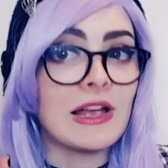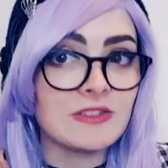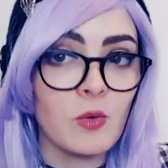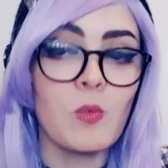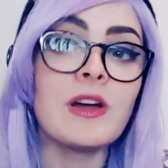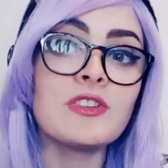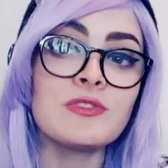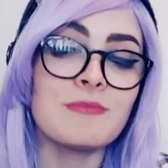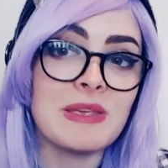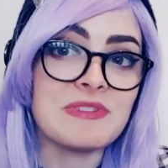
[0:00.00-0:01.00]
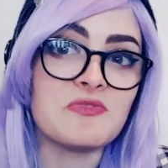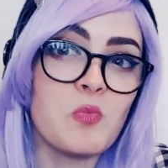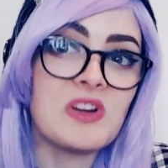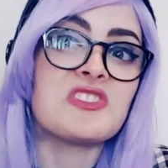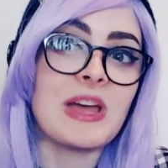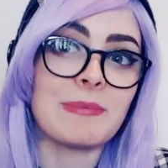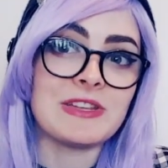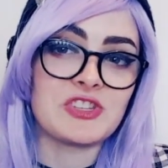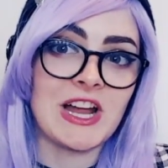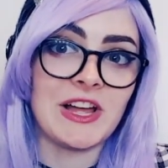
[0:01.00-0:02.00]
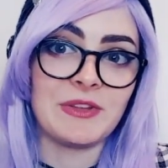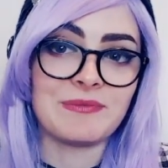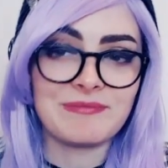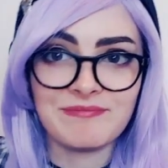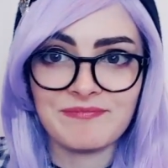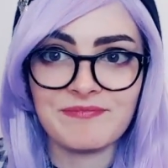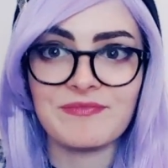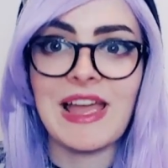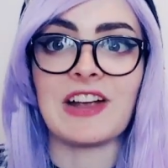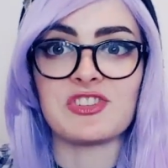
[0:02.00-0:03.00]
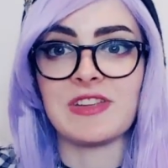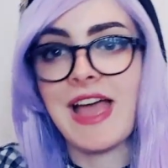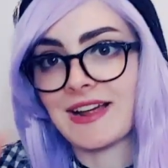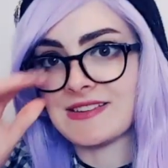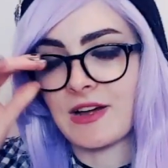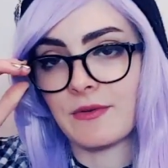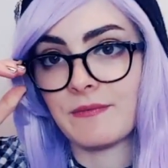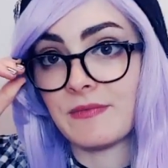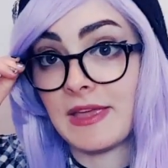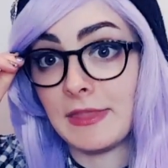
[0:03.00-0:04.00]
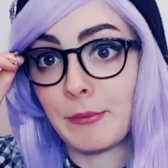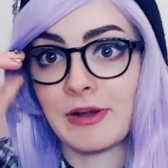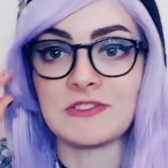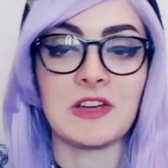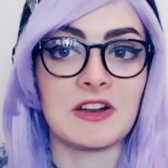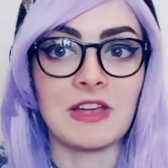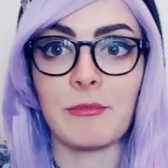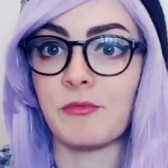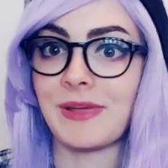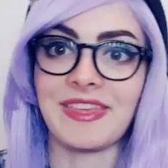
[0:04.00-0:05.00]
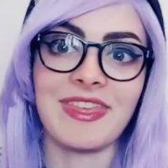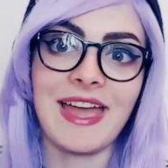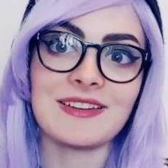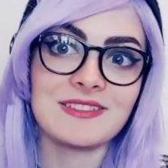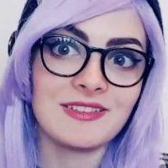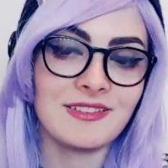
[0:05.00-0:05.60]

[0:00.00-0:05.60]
I saw maybe one Japanese child actually act out, and their parents got on top of them like that,